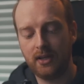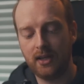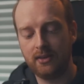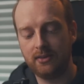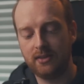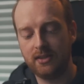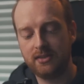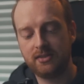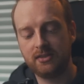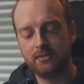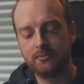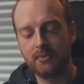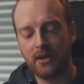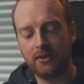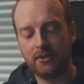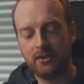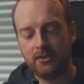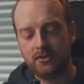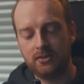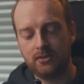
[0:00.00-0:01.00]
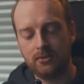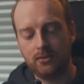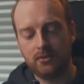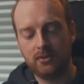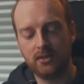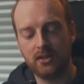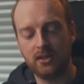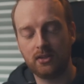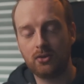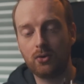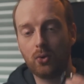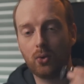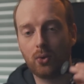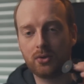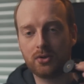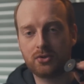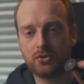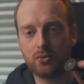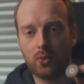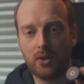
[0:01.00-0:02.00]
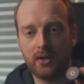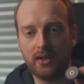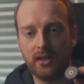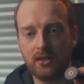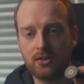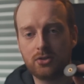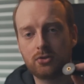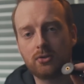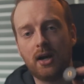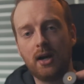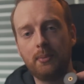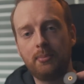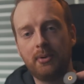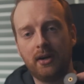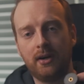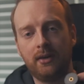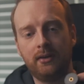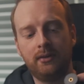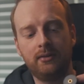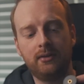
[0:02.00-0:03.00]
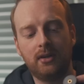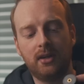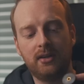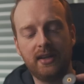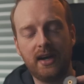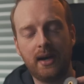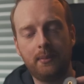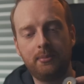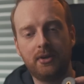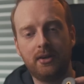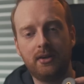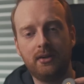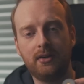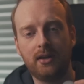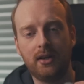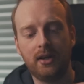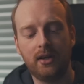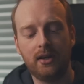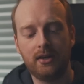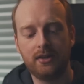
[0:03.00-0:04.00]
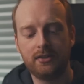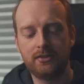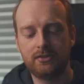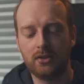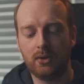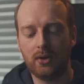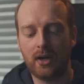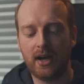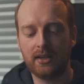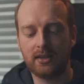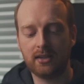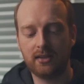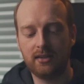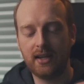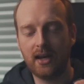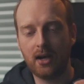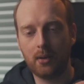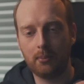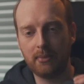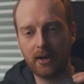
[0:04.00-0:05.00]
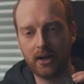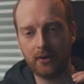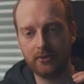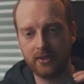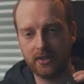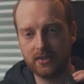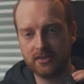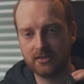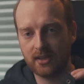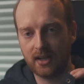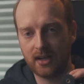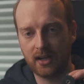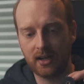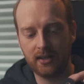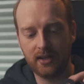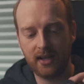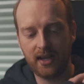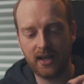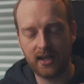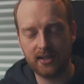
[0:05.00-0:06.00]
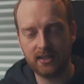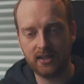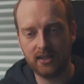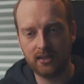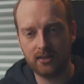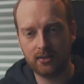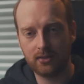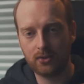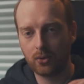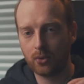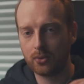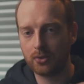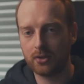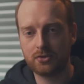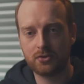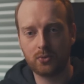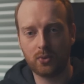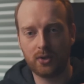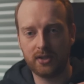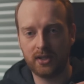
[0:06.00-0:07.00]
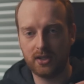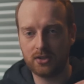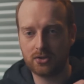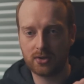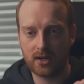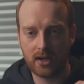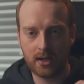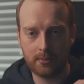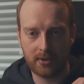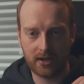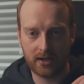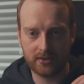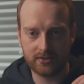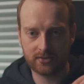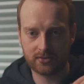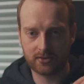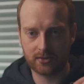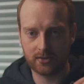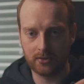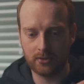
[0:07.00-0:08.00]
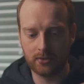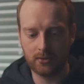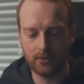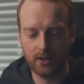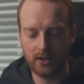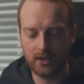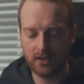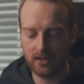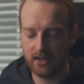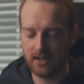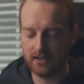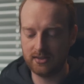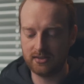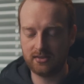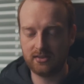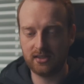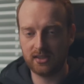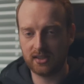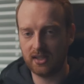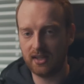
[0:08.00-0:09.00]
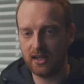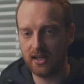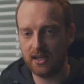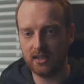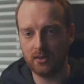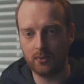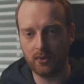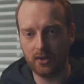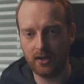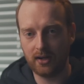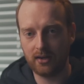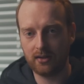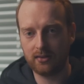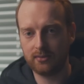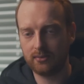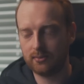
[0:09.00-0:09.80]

and this is mounted to the quarter 20 tripod adapter. So I can now mount this on any quarter 20 tripod screw and stick it anywhere.